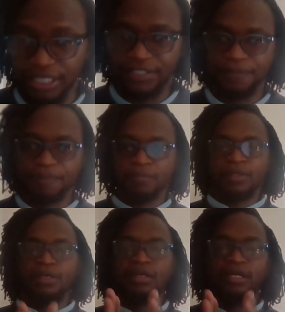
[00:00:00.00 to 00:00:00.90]
Great.
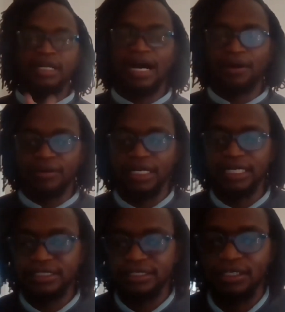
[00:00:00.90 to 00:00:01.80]
Now
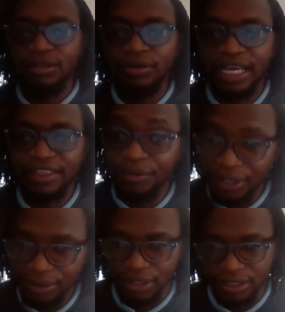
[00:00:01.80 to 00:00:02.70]
let's look at the
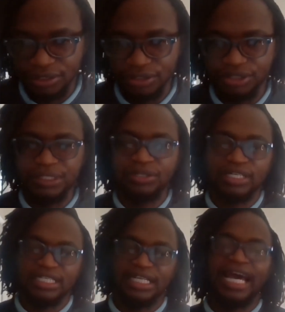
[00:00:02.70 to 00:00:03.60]
real world because we're
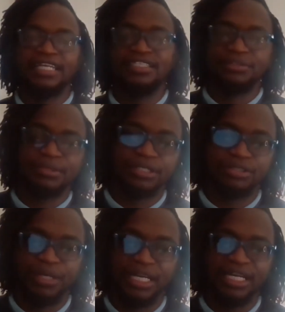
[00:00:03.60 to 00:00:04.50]
not in an ideal
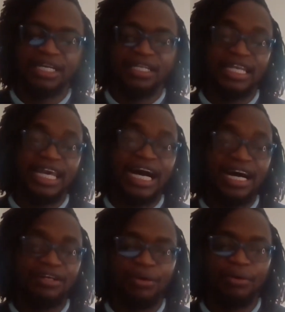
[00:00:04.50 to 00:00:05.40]
world where there
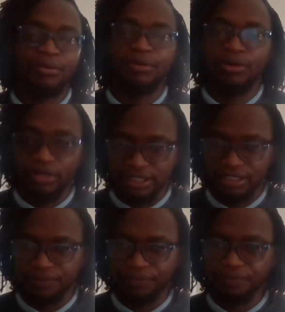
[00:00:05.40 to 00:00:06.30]
are no
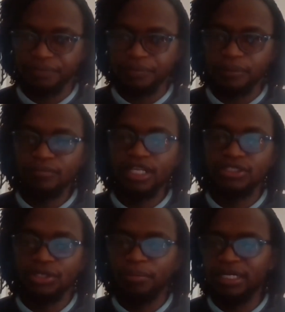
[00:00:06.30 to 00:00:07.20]
costs.
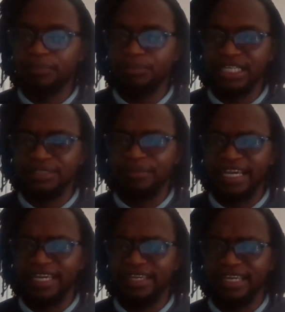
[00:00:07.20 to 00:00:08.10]
So I'm going to bring us
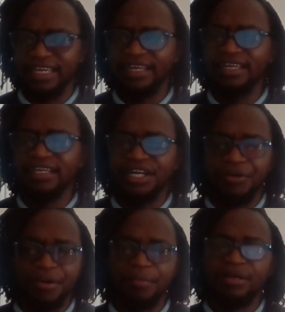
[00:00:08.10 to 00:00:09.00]
back here.
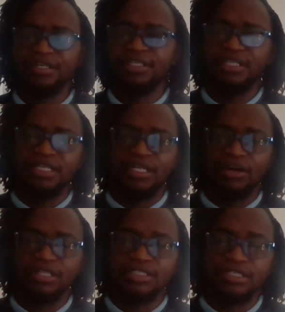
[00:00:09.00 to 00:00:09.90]
Remember
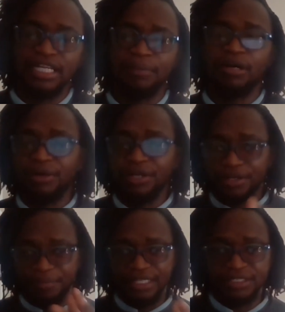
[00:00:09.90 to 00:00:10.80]
on this, and I want to
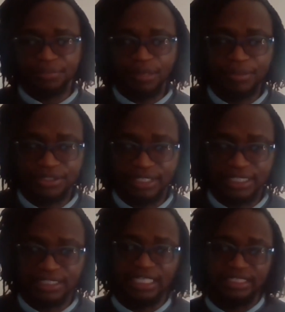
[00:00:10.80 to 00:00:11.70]
compare the Zimbabwe
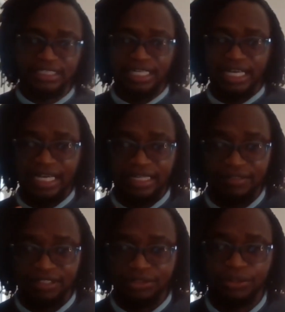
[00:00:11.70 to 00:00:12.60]
Stock Exchange and
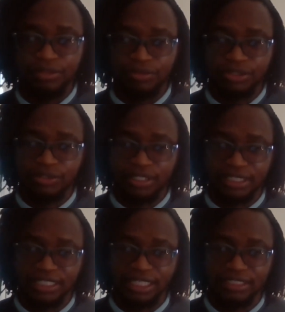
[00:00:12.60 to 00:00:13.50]
the Victoria Falls Stock
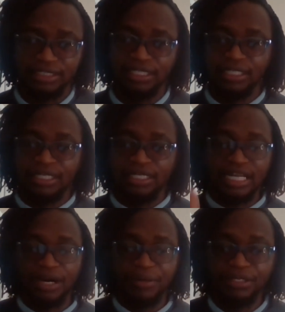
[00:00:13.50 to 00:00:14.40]
Exchange.
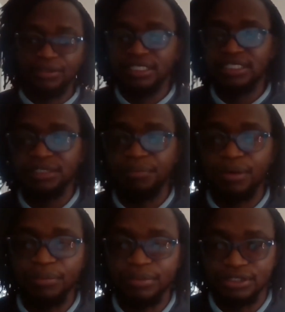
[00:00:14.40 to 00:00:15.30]
Now we know that the
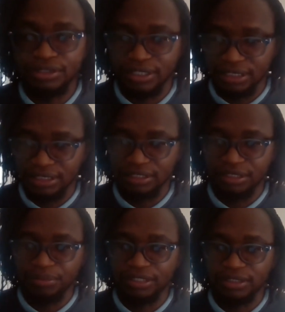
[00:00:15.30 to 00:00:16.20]
Zimbabwe Stock
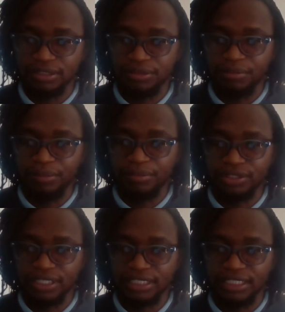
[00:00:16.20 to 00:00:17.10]

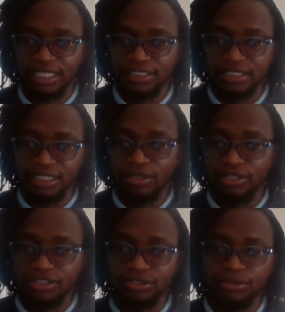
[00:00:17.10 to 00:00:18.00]
Exchange is going to
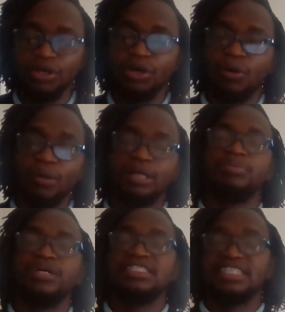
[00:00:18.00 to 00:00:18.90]
cost you
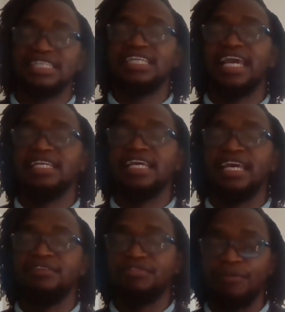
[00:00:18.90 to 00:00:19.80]

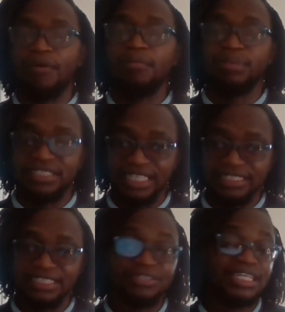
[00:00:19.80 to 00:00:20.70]

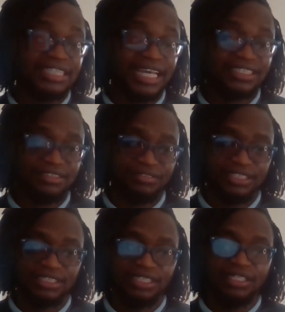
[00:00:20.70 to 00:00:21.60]
1.6884% in transaction
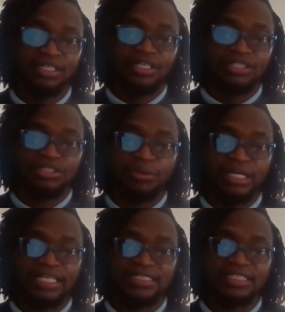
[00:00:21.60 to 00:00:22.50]
fees. So
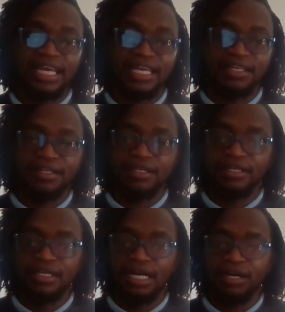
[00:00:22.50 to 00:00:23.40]
when I say
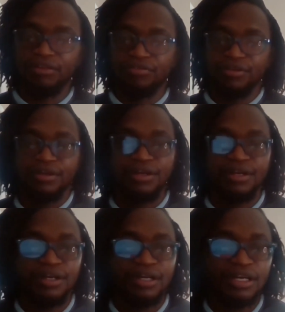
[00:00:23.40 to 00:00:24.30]

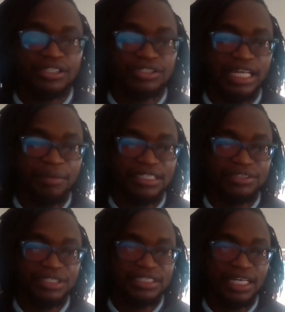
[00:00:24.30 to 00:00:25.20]
so that
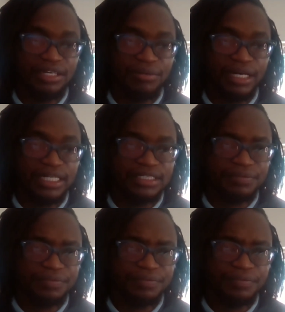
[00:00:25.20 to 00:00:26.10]
means return
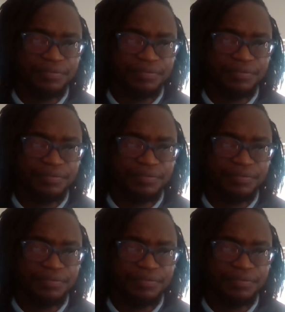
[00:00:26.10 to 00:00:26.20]
wise,